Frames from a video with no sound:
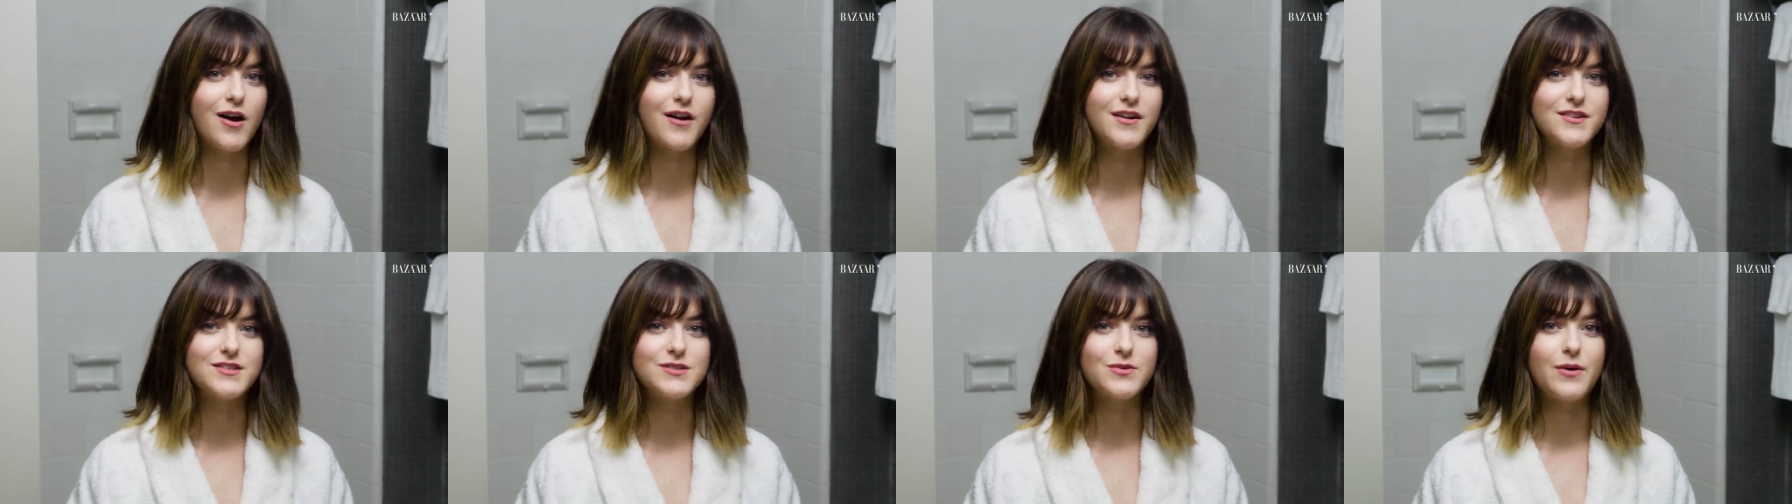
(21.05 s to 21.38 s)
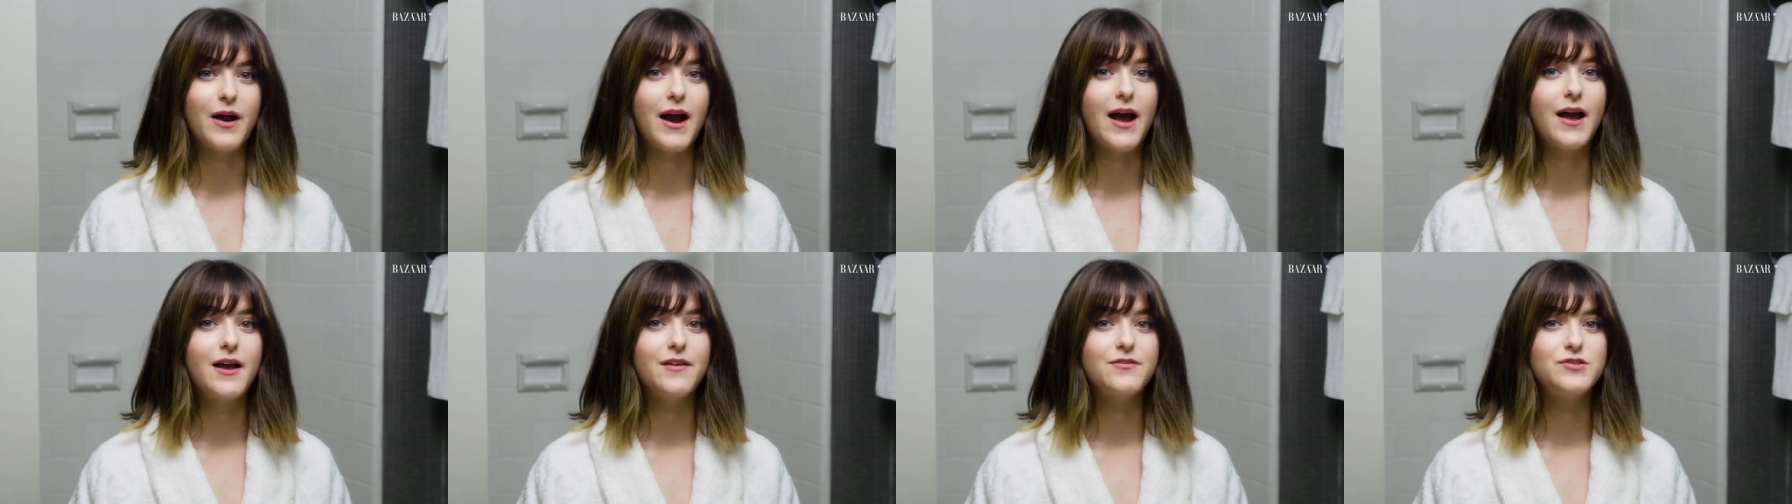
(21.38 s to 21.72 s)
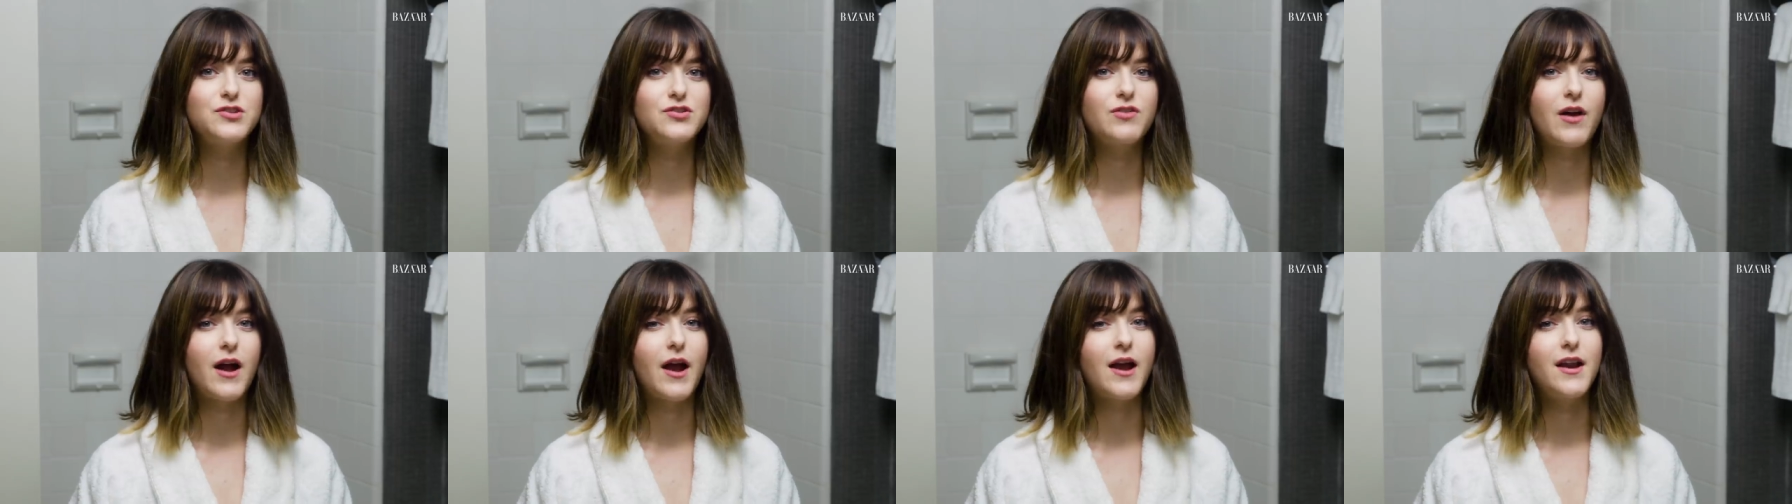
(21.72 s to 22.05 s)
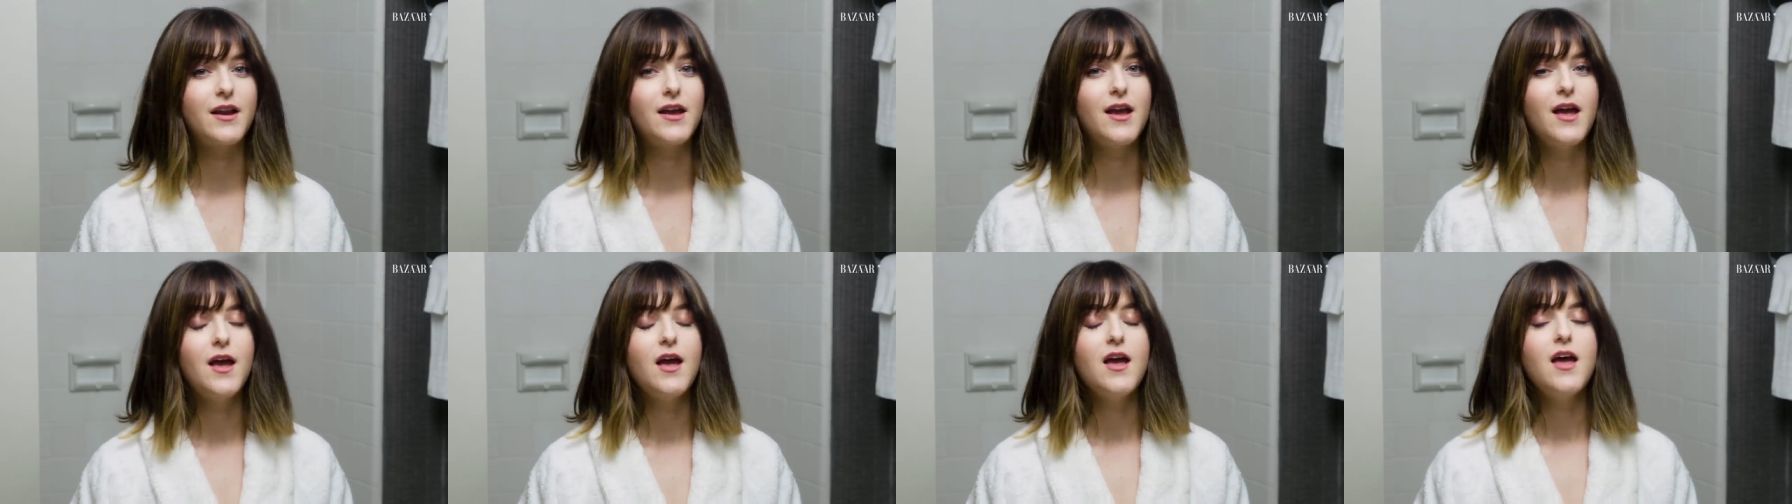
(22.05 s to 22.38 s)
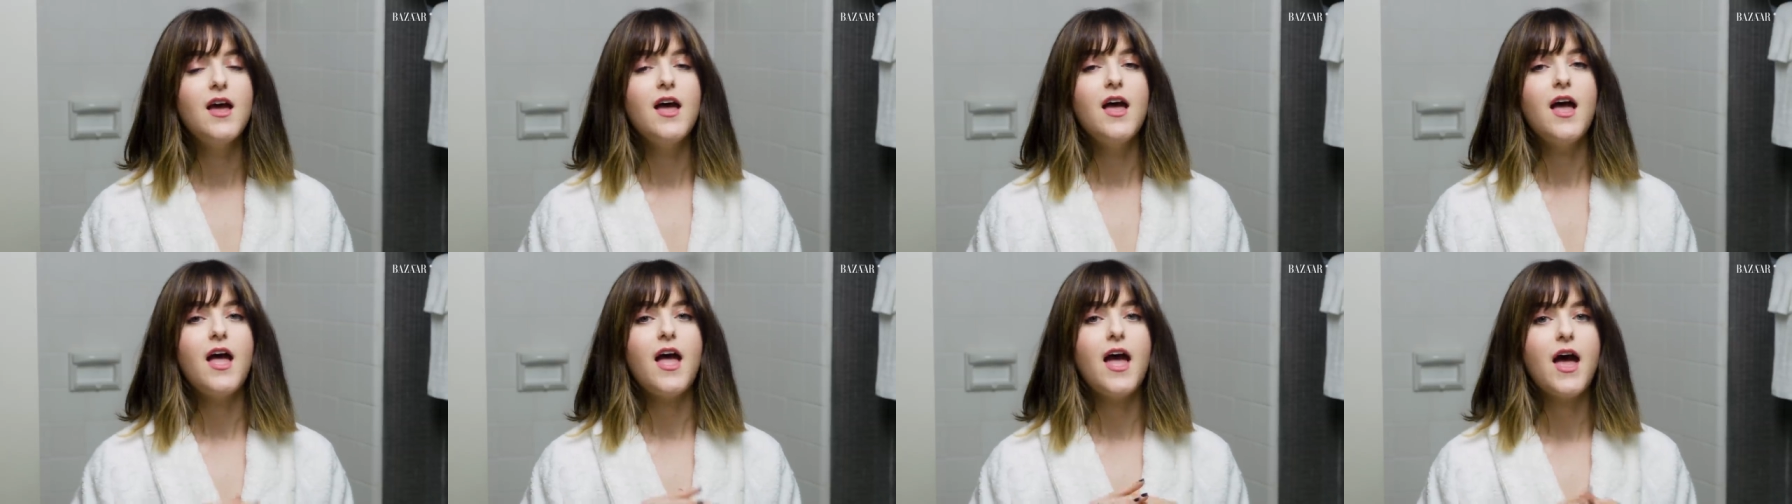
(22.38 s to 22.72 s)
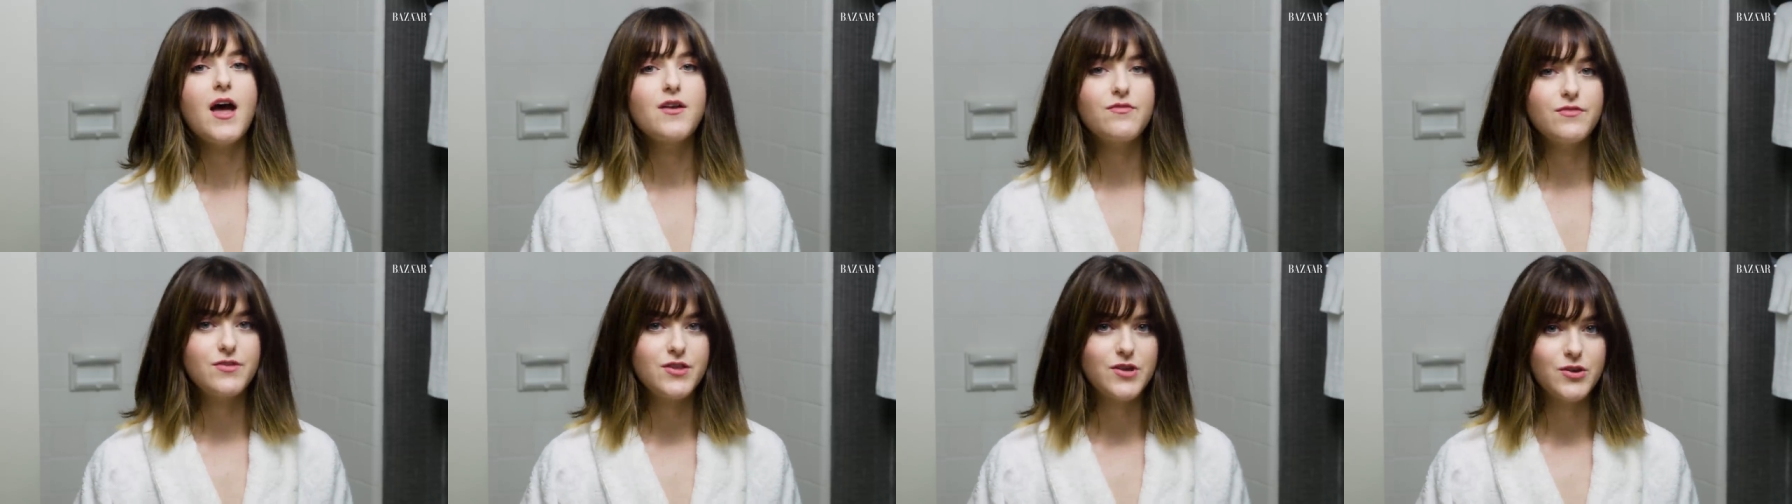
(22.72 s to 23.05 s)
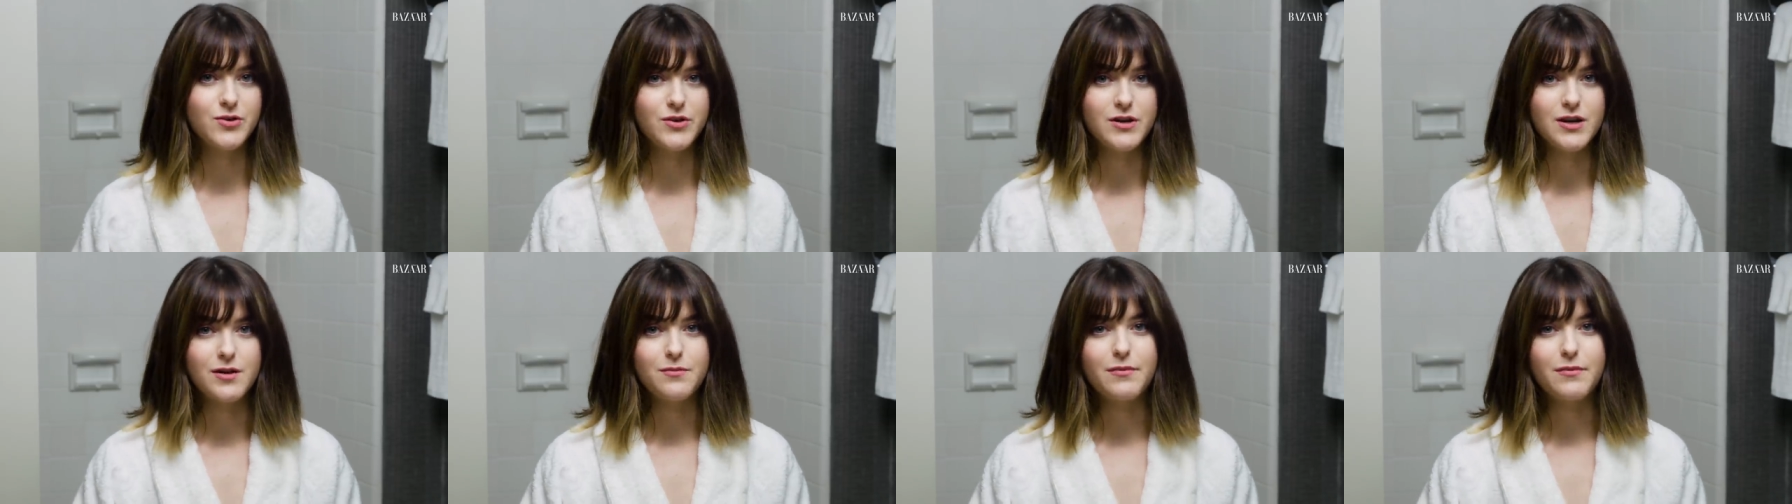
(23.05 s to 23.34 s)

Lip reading: and so I have tried everything you can